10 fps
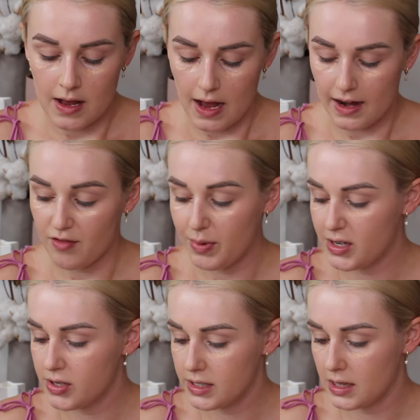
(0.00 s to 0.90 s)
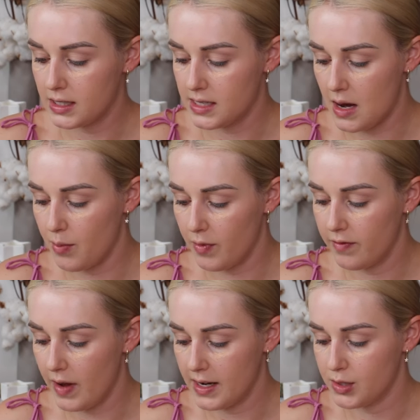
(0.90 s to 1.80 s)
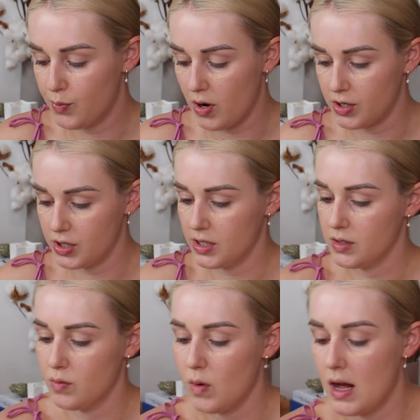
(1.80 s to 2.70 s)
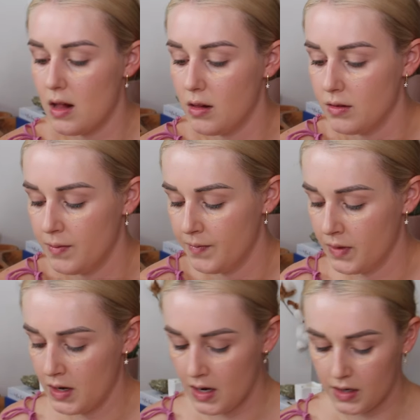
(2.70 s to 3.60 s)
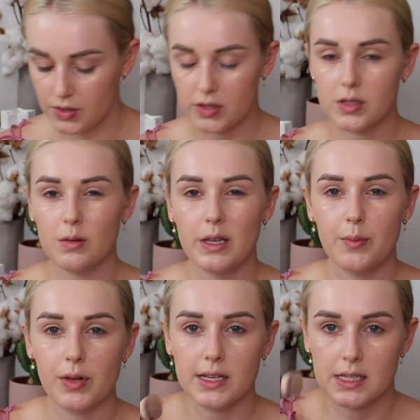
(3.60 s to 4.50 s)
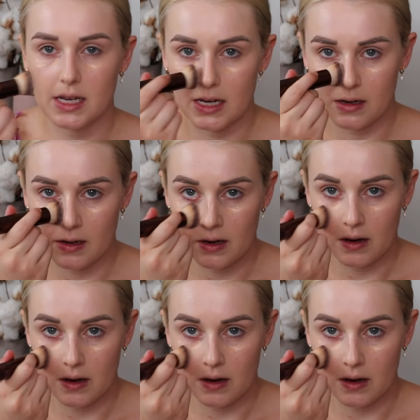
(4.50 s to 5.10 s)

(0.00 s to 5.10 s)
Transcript: And I've been using the same Vanish brush as well, just to really blend it in.